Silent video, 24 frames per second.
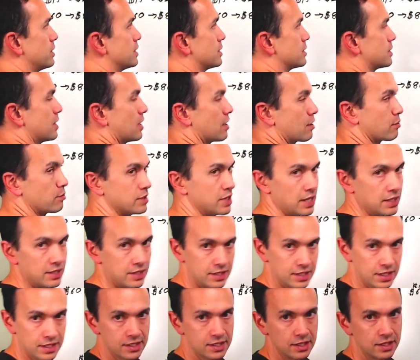the stock was at
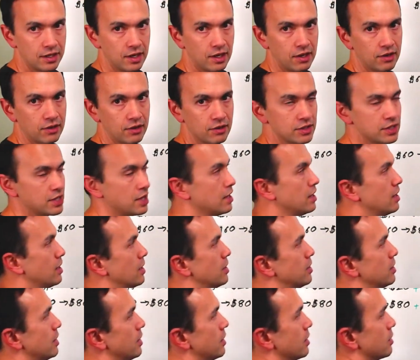$60
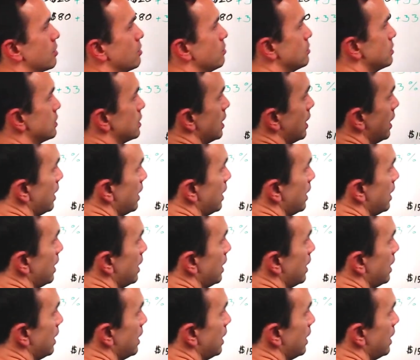and then it goes to